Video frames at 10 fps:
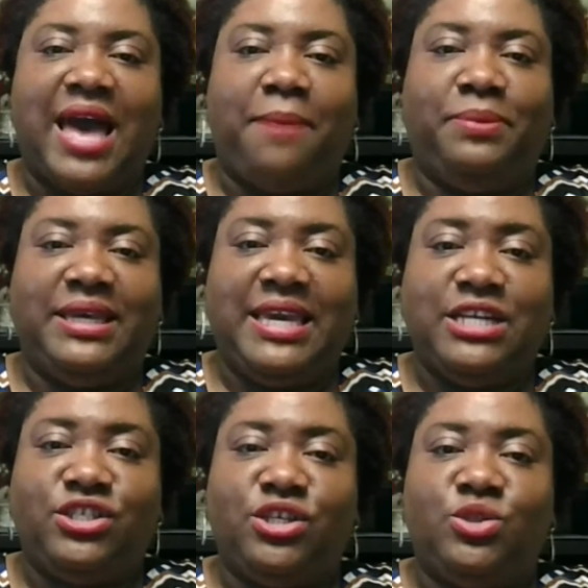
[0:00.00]

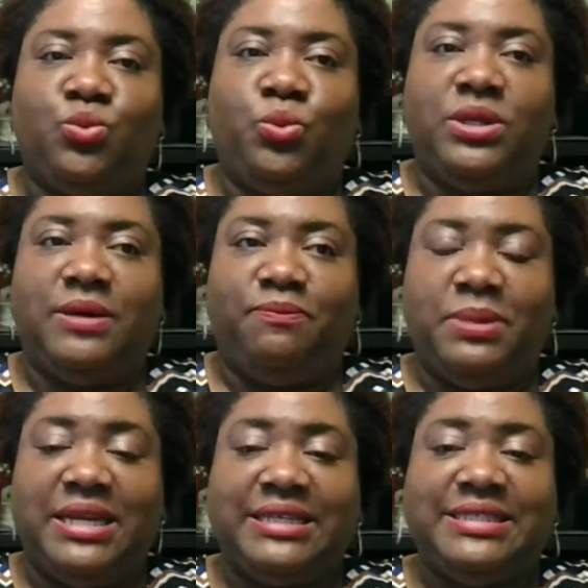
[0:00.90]
applications would have
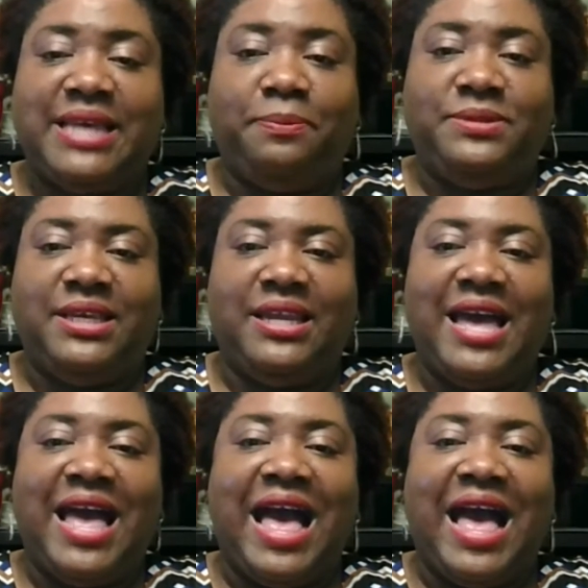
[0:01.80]
been accepted,